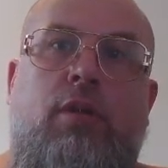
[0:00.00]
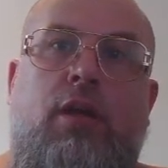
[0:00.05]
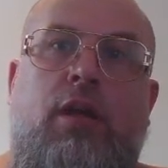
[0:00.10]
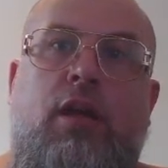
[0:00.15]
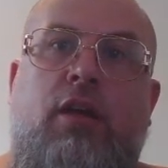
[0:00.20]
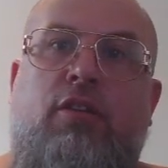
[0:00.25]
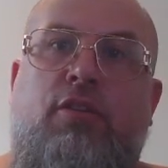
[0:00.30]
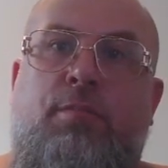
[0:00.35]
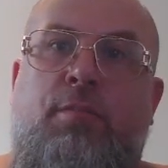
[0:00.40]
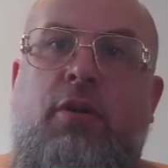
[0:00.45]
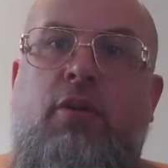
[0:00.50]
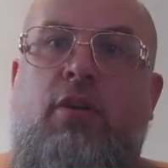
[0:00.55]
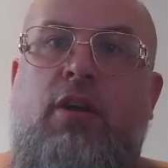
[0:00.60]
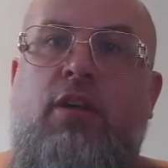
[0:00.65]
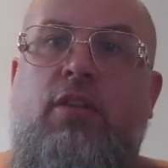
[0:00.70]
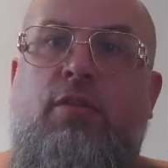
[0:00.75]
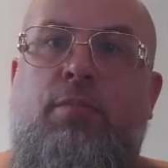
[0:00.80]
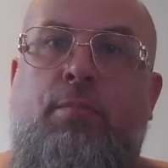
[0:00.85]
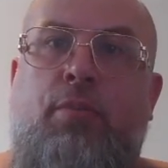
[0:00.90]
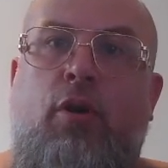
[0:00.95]

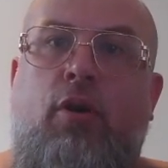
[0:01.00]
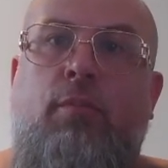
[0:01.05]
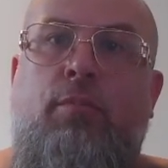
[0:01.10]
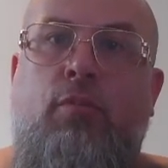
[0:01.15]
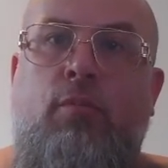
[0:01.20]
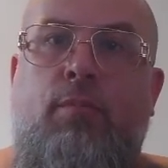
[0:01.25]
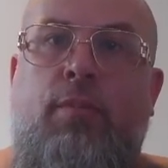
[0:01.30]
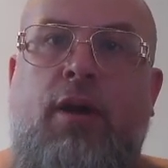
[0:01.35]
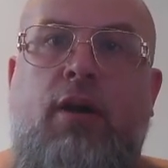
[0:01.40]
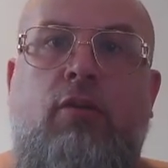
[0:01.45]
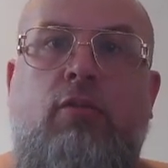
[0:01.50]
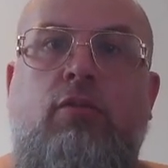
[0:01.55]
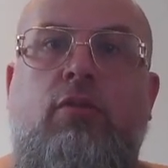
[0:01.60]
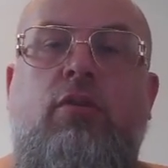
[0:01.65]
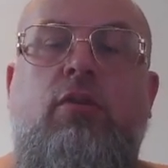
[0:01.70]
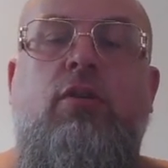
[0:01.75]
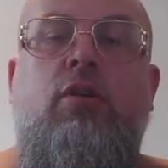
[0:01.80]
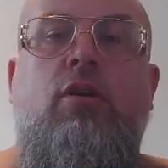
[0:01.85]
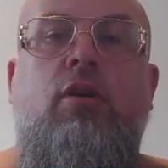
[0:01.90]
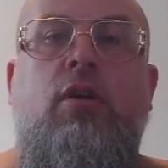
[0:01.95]
experienced purple belt,
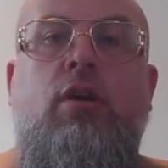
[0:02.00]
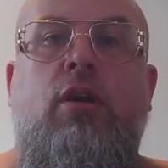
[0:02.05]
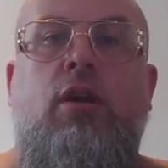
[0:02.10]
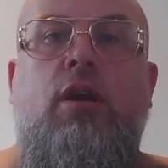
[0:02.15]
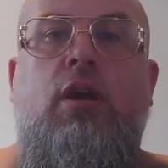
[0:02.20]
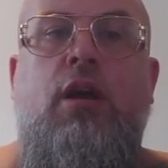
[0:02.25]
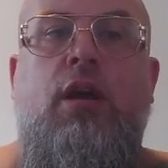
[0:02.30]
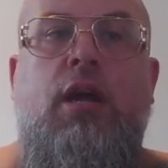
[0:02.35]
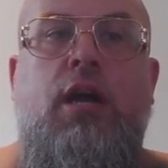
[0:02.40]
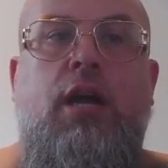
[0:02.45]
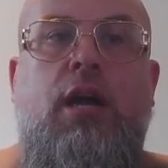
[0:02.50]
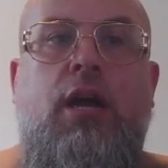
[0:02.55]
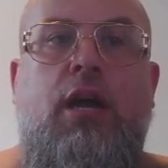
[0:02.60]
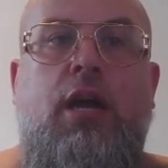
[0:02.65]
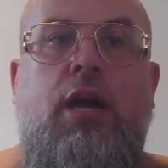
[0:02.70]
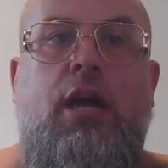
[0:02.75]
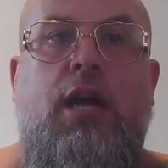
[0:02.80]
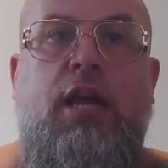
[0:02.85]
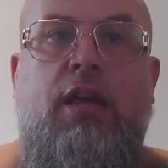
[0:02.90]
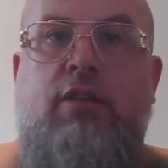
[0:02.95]

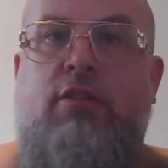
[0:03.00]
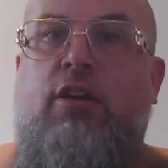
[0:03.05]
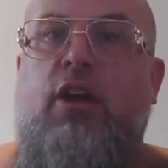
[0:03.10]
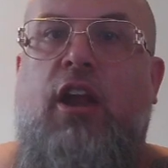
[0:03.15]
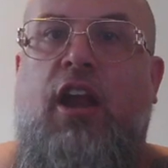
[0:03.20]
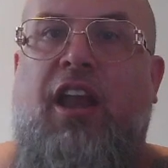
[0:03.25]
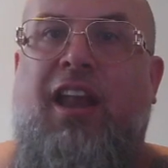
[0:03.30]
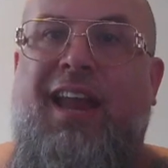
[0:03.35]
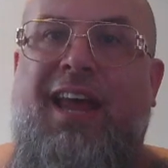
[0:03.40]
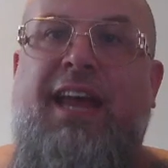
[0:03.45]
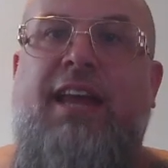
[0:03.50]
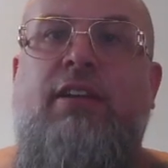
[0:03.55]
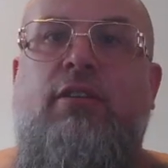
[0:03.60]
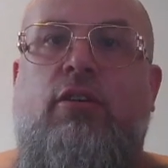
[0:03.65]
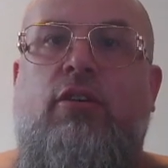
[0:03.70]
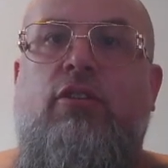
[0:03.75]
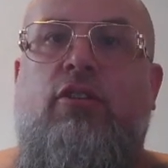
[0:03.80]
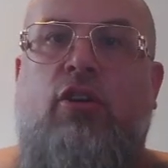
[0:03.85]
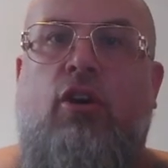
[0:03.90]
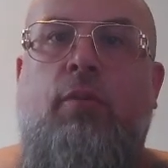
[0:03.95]
is going to land
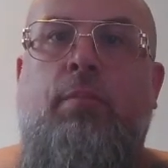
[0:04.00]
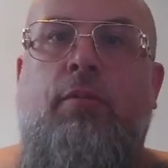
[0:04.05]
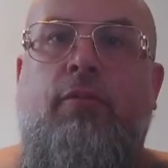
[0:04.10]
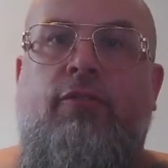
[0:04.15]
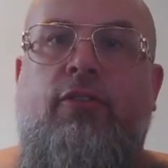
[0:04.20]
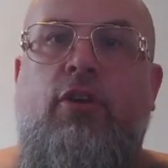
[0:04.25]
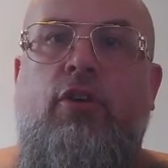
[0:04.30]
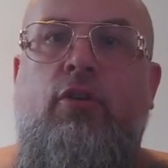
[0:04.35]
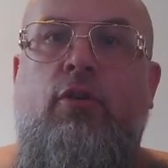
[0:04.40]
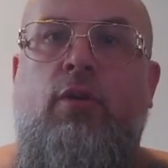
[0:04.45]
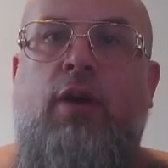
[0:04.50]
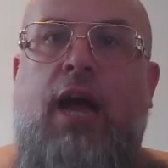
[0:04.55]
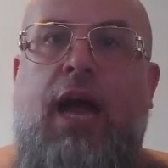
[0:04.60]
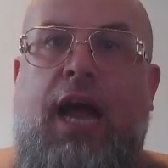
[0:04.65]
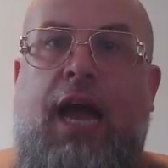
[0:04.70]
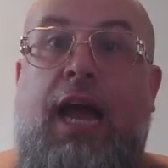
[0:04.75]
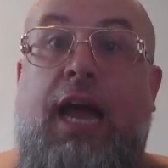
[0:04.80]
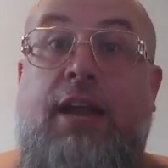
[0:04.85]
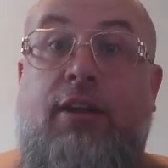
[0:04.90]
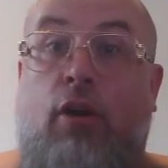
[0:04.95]
on top of you
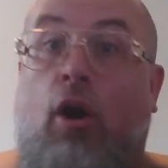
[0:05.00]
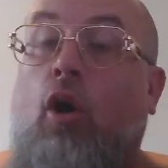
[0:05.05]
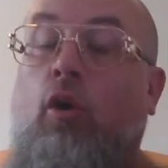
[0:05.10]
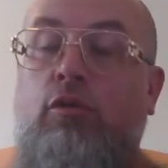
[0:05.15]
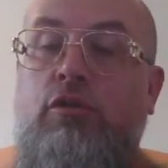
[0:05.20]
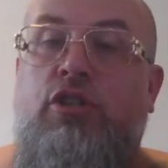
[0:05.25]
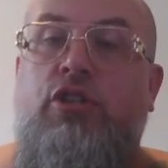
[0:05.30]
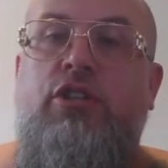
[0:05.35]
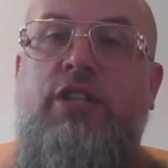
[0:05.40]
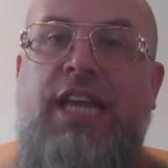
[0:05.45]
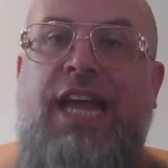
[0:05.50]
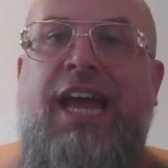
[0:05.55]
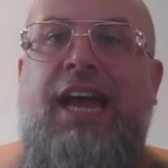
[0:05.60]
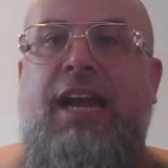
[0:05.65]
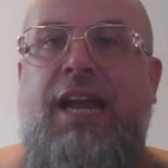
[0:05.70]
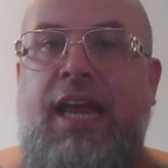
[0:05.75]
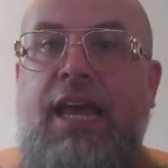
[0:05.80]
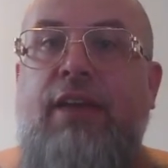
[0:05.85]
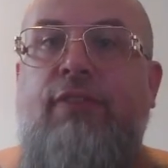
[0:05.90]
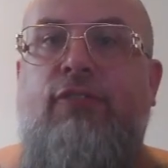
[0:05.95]
and hold you
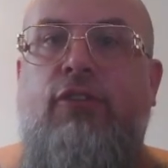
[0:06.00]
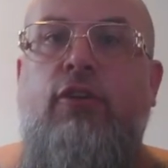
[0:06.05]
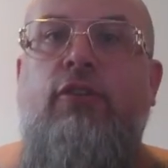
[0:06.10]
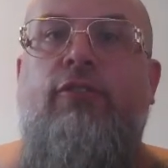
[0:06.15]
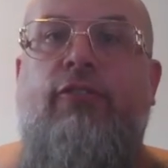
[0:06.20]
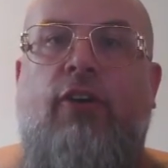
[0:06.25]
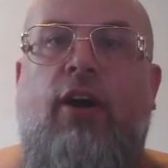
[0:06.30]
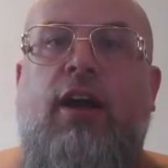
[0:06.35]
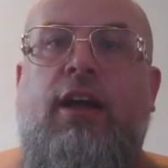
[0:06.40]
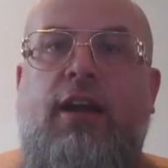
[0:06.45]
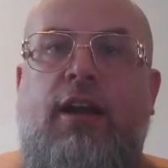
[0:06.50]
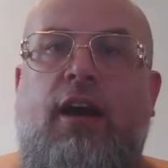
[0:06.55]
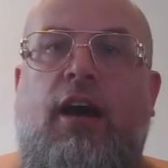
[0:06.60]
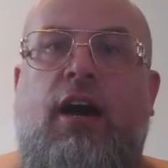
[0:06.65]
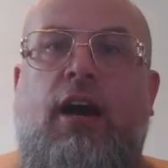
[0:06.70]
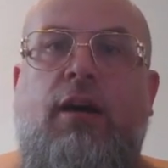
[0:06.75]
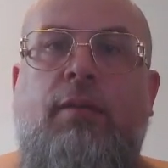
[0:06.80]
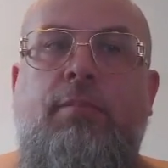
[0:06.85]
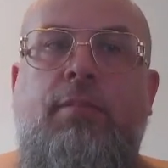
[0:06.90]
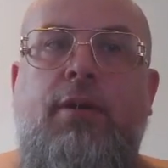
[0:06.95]
down if you fuck it
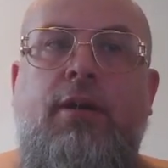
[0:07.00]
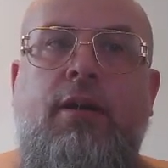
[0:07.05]
up,